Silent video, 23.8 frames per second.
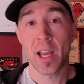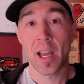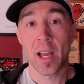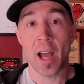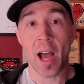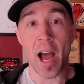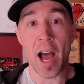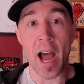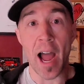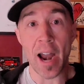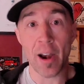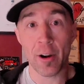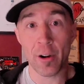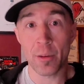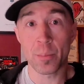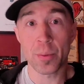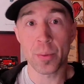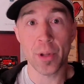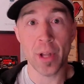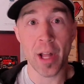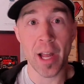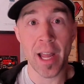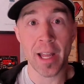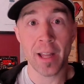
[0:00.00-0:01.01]
Iron
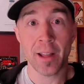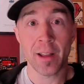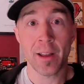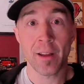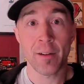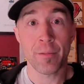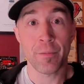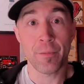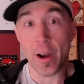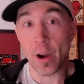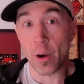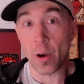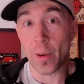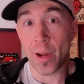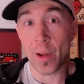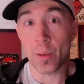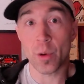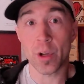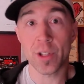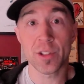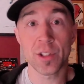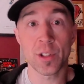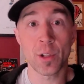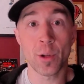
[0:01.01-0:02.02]
play, fairway
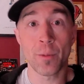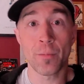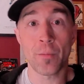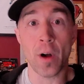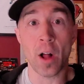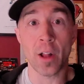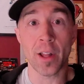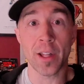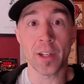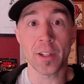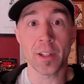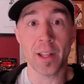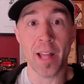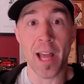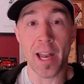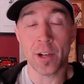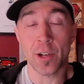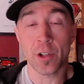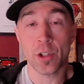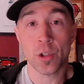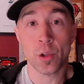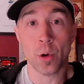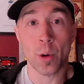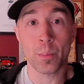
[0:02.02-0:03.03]
woods do fall into that,
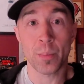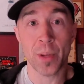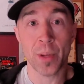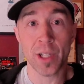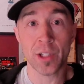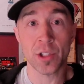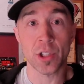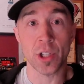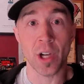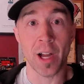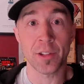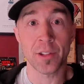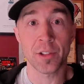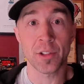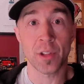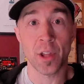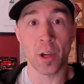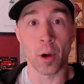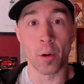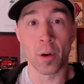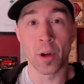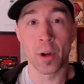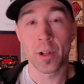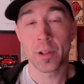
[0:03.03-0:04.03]
and short pitch shots
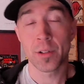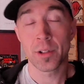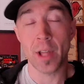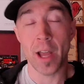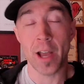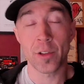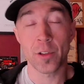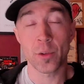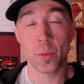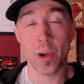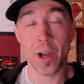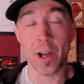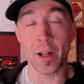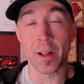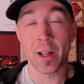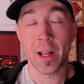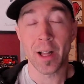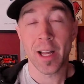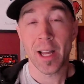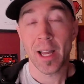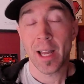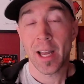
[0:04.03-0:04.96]
though as well.